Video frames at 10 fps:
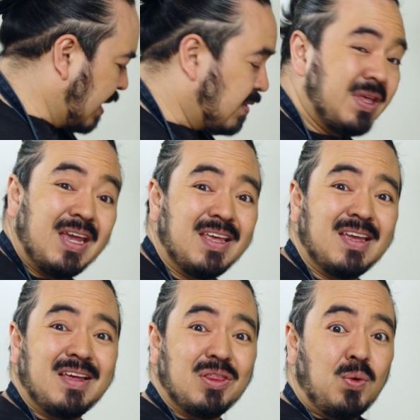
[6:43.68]
Back on the heat
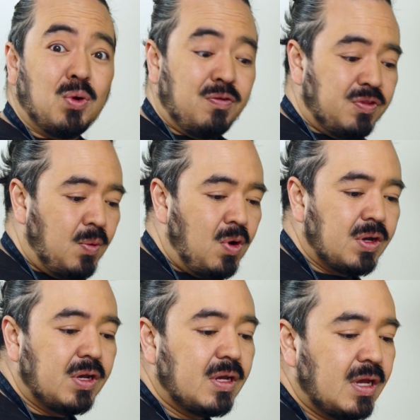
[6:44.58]
again, get the water off the
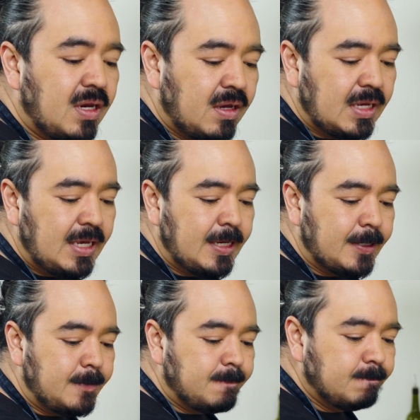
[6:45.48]
wok, and now
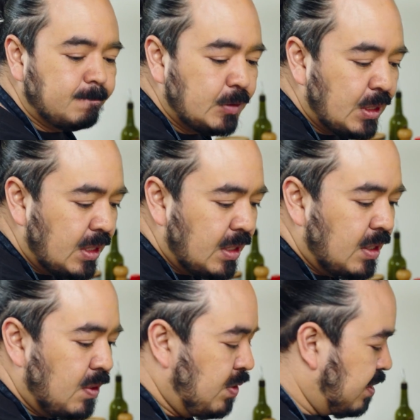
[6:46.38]
in
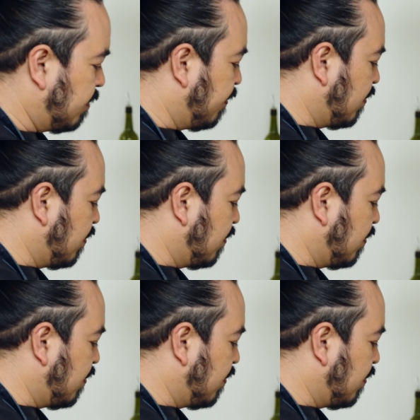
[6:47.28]
with the